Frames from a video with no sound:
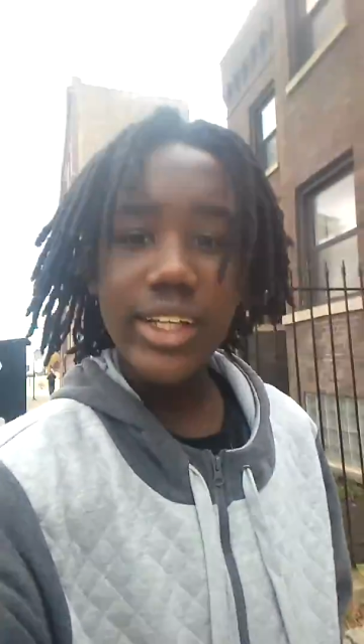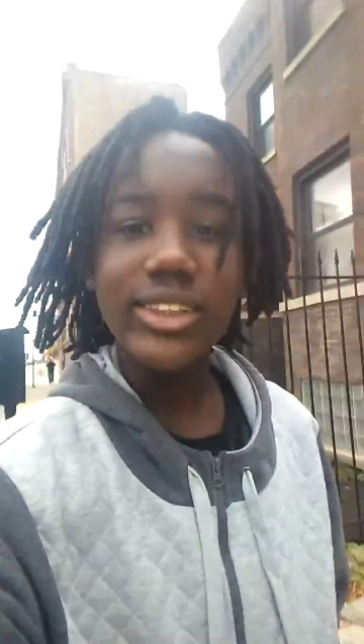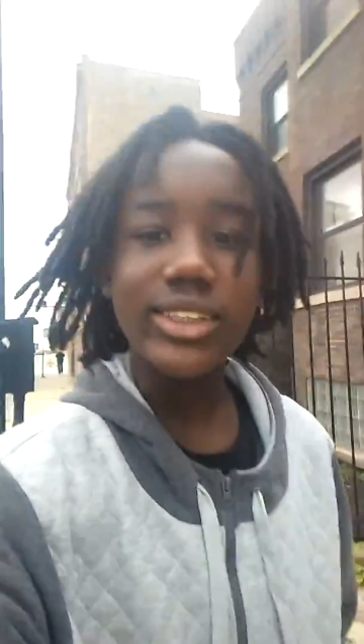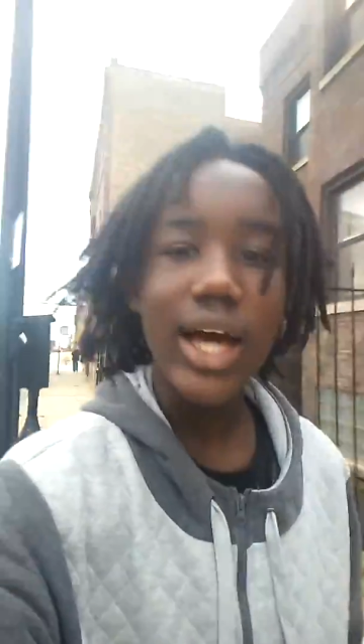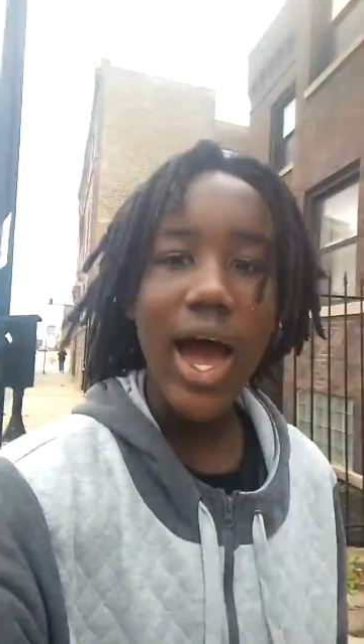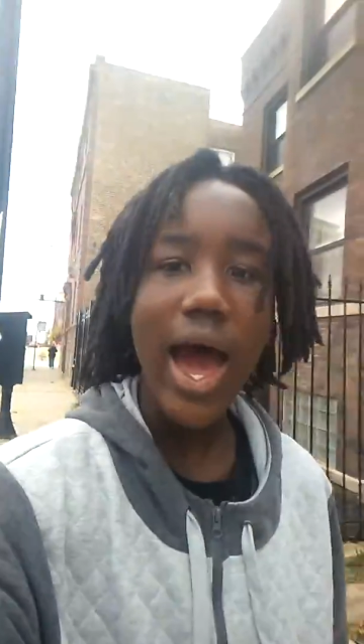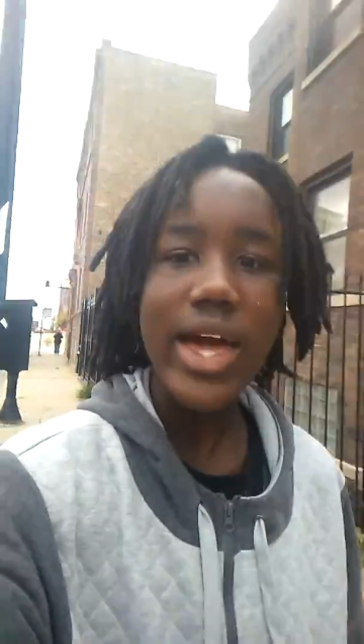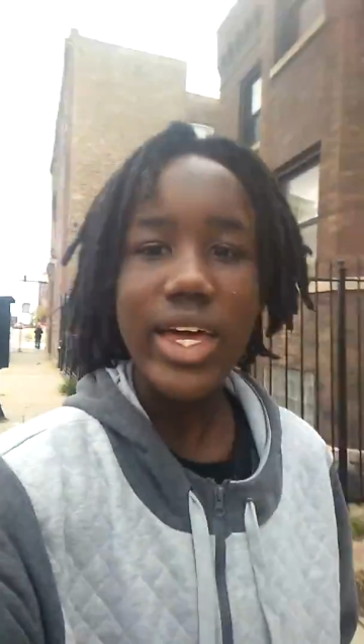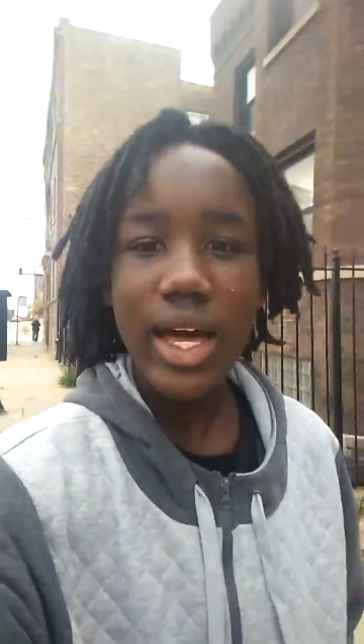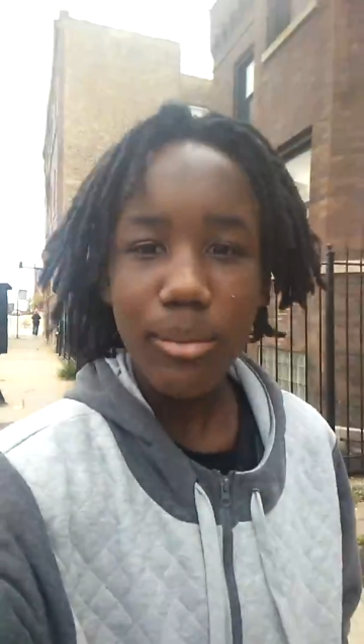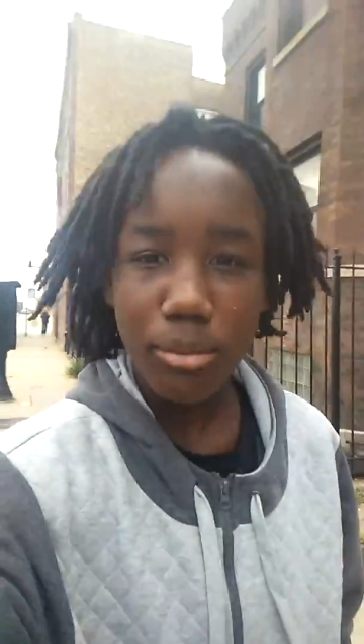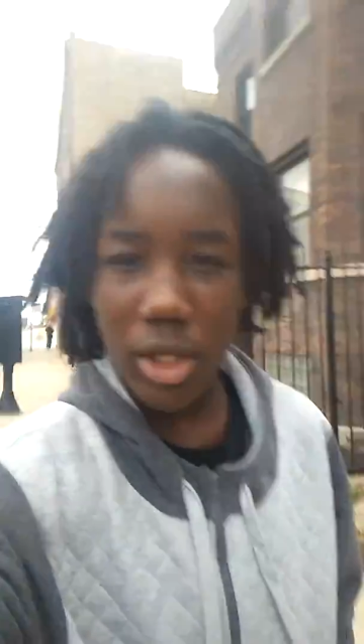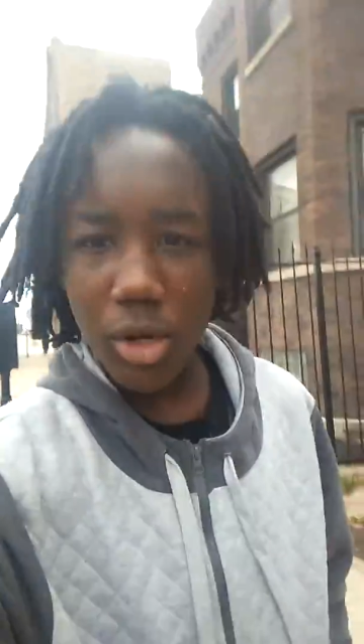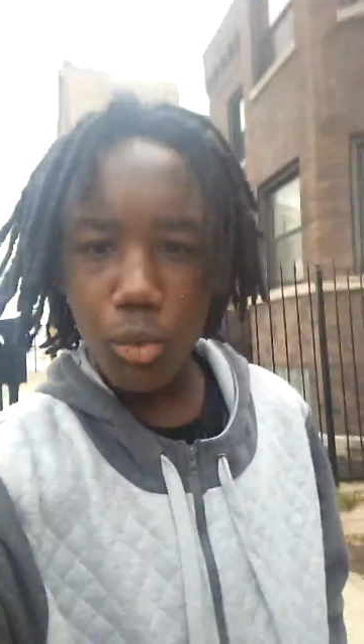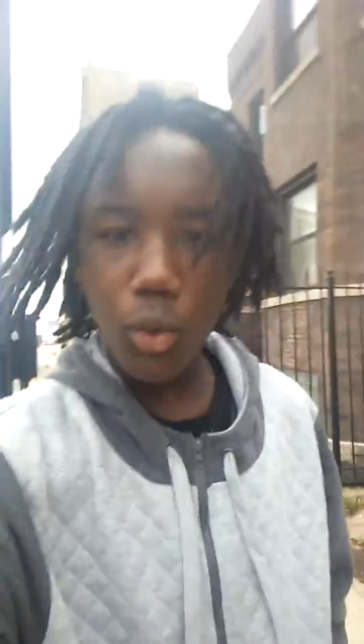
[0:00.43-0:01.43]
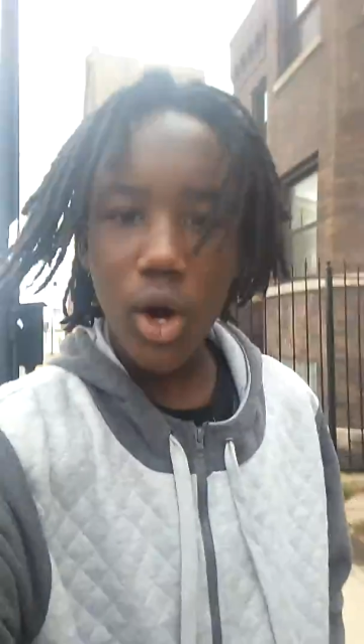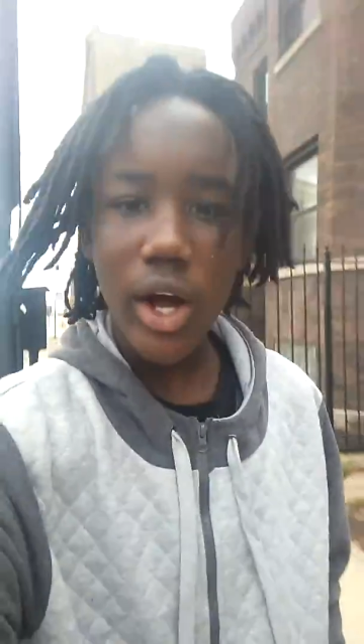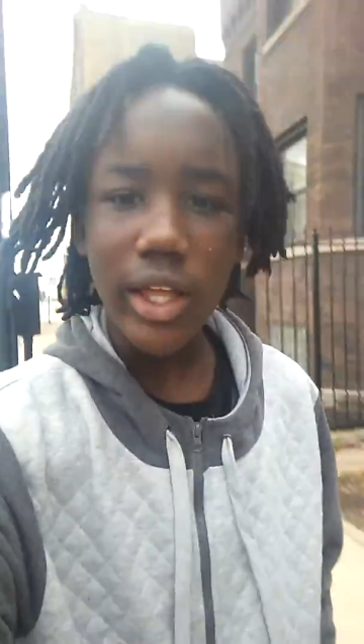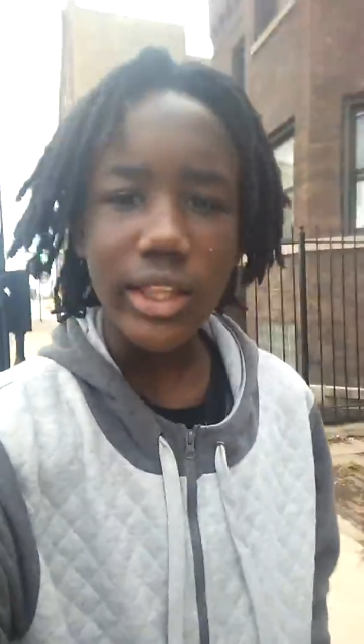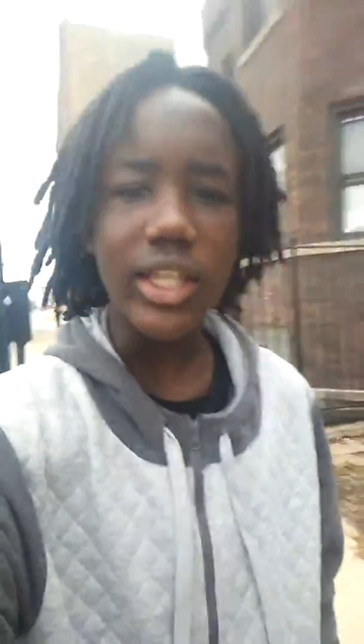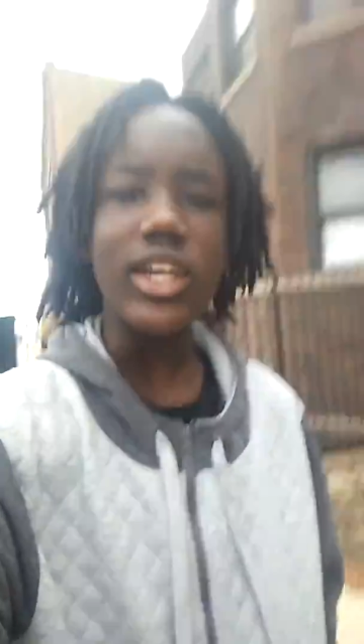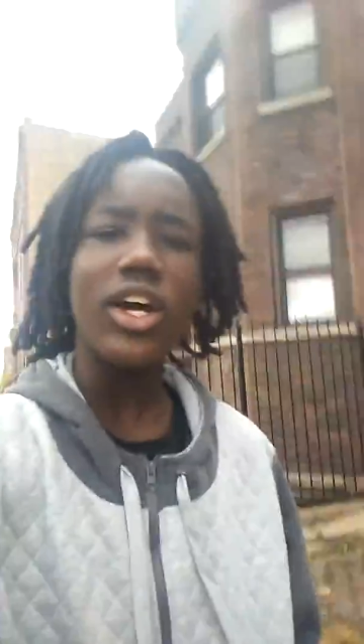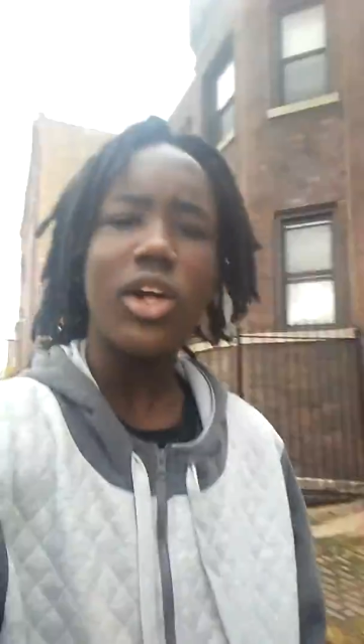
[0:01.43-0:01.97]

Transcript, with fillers: I am the one,